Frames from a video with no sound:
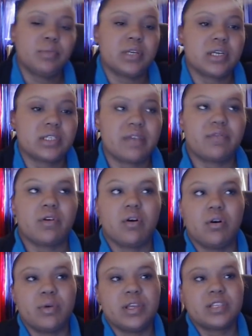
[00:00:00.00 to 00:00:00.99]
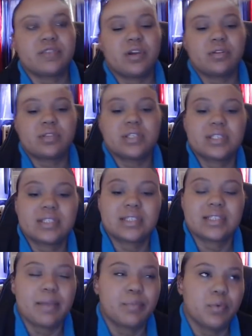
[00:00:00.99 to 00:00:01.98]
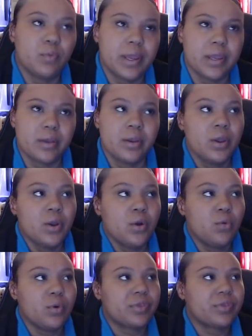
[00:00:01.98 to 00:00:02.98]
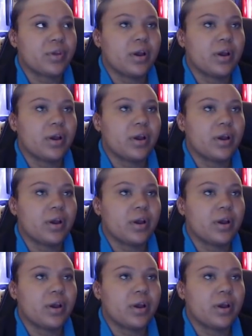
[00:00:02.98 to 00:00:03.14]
because I've always felt this type of way with